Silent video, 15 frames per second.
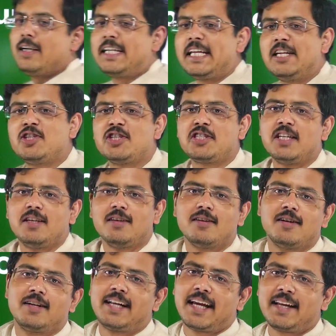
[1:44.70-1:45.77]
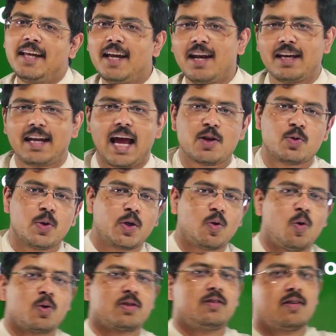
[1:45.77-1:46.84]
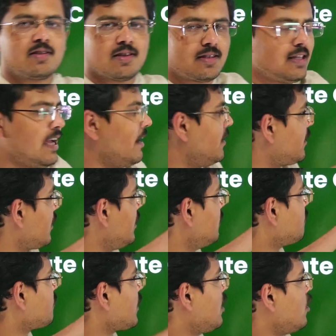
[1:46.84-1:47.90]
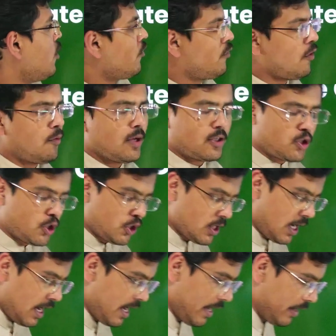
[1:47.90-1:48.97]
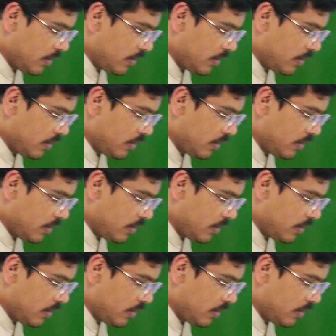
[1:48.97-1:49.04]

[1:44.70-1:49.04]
TGC, Technical Graduate Course. This is the entry for which I